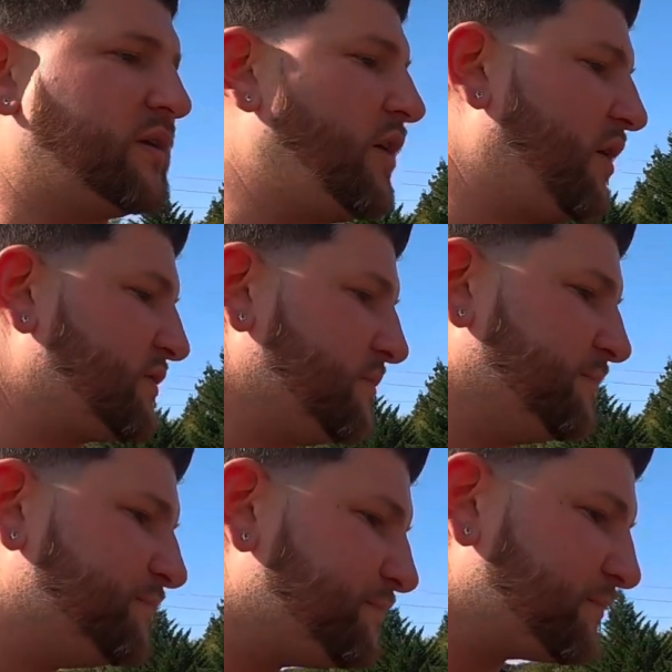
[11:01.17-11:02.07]
really awesome.
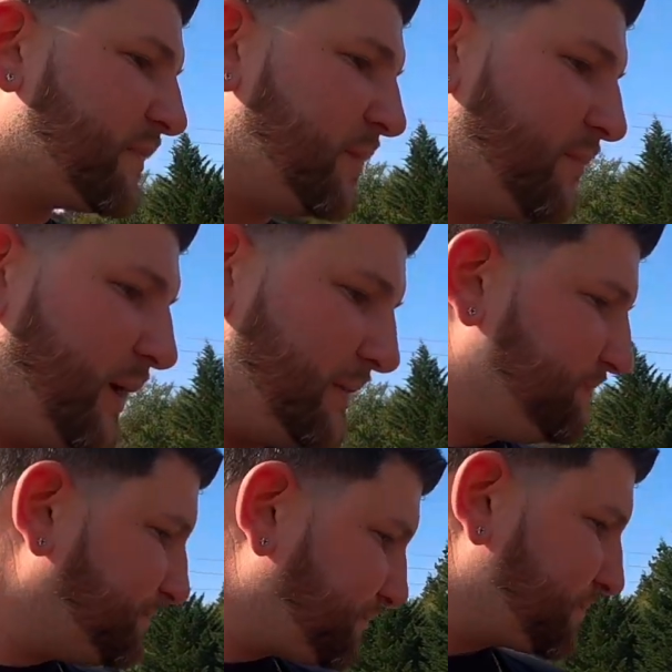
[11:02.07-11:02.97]
But
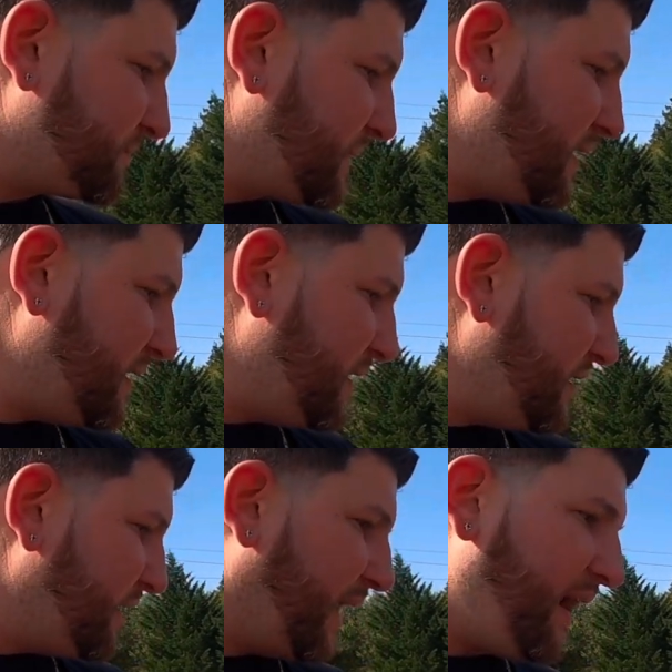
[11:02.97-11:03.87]

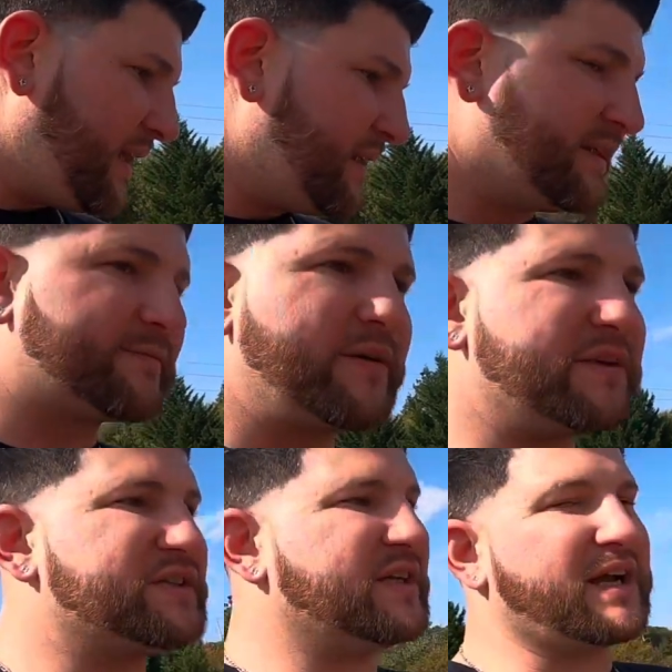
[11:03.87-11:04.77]
yeah, that's pretty
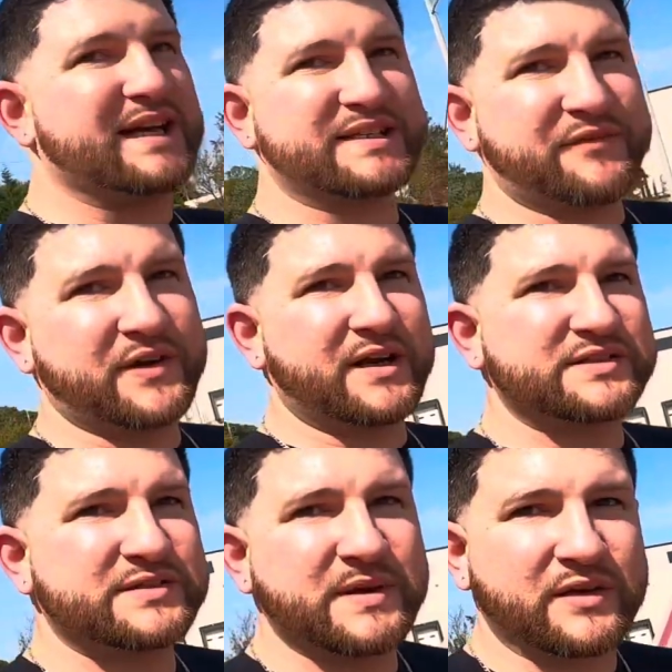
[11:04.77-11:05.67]
much it, guys. I figured
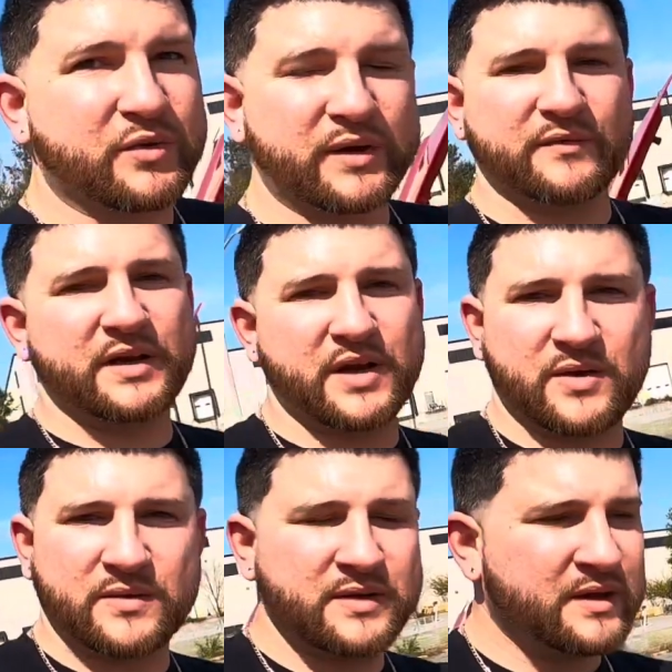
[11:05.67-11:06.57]
I'd just make a quick
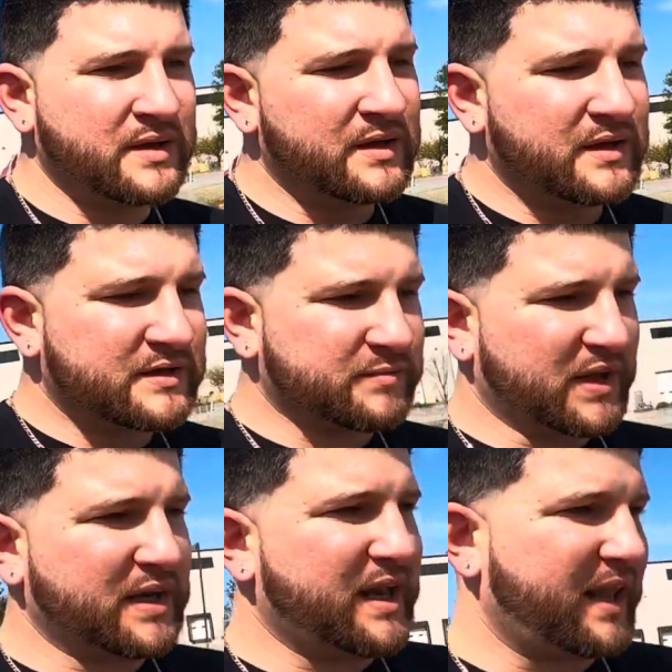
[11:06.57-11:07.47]
video
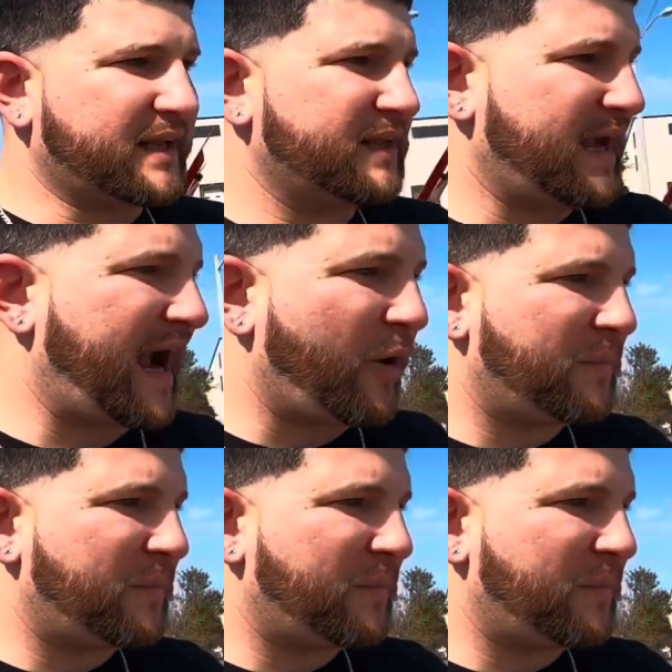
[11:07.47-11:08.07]
explaining like how